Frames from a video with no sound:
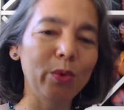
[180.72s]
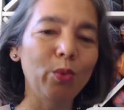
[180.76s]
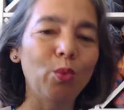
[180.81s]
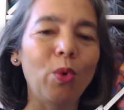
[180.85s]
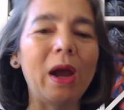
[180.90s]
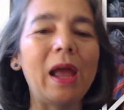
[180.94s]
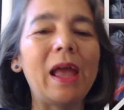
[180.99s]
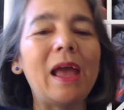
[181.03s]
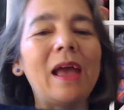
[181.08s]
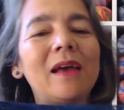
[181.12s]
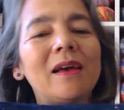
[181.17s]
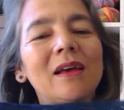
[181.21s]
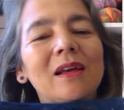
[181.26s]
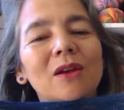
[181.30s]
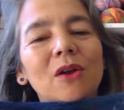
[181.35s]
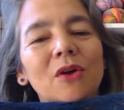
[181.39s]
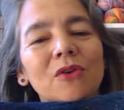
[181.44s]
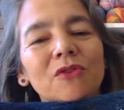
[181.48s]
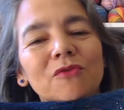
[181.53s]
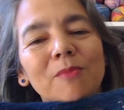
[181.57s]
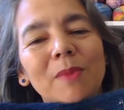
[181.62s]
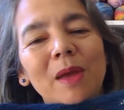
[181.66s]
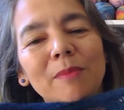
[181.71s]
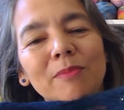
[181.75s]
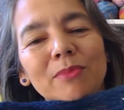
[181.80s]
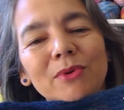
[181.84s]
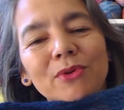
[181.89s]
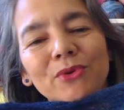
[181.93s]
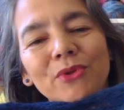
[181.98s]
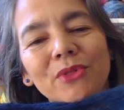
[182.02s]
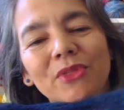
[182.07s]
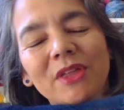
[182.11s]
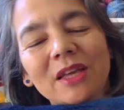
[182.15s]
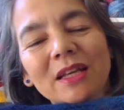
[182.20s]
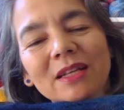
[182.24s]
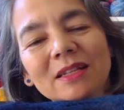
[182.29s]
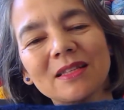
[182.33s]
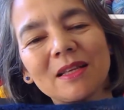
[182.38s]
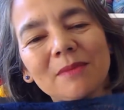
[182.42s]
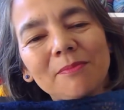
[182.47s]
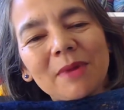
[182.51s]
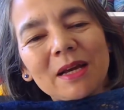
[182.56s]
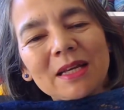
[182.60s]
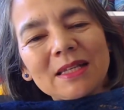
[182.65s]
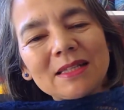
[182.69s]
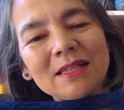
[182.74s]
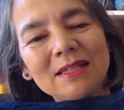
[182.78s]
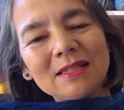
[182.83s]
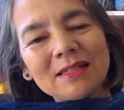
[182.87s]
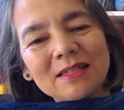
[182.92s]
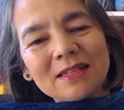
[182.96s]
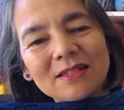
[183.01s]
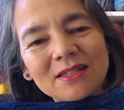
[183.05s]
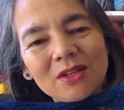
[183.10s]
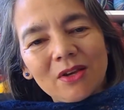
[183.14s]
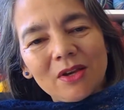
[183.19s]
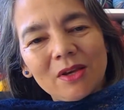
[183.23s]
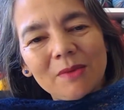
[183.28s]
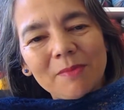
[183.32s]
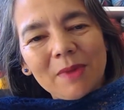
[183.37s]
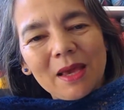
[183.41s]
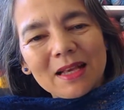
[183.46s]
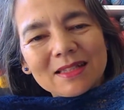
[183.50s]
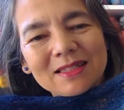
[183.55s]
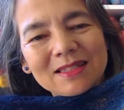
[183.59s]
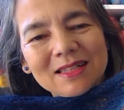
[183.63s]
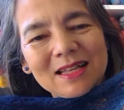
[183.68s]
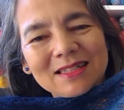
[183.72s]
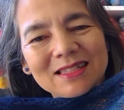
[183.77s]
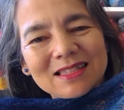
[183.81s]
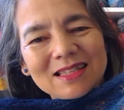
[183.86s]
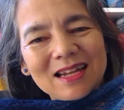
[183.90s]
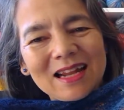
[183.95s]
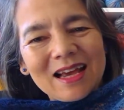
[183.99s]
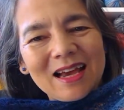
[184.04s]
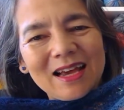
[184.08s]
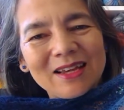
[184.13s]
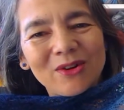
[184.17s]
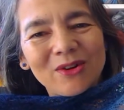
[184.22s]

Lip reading: wear a lot of more blue things than my sister, so it makes sense that I